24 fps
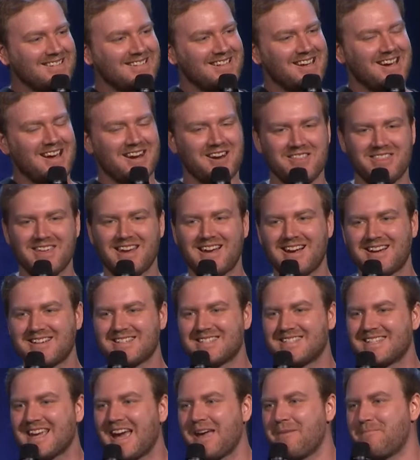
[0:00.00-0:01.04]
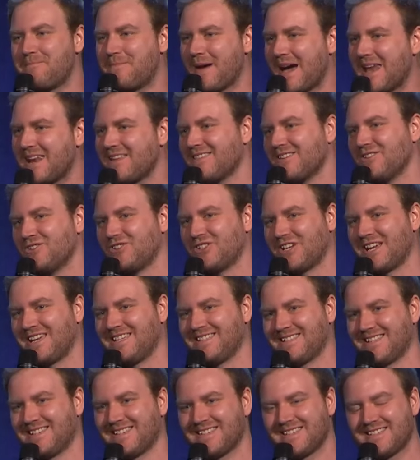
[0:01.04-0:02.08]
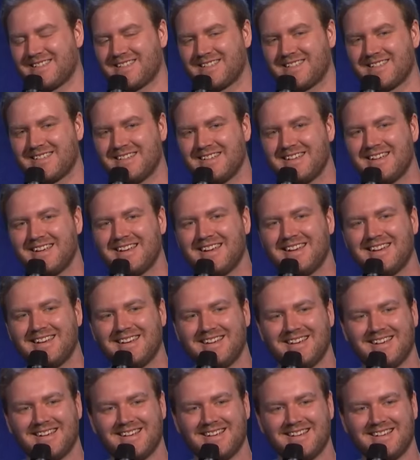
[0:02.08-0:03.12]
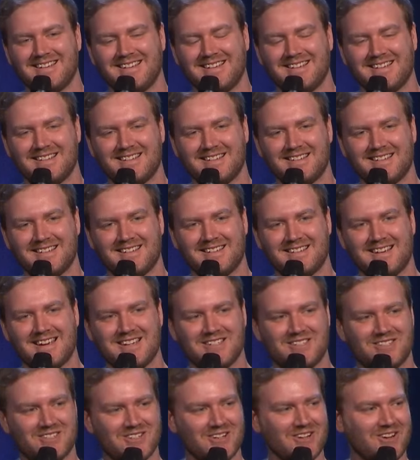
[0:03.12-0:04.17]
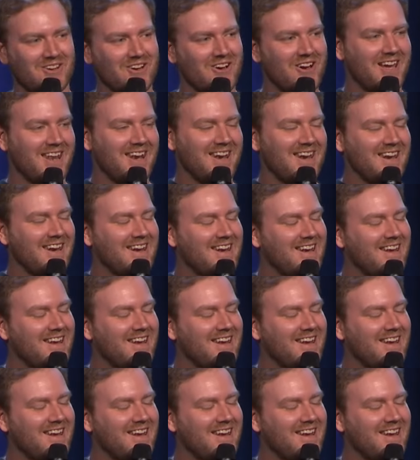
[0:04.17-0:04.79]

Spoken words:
I don't think I could say it better than Jesus. He's too good.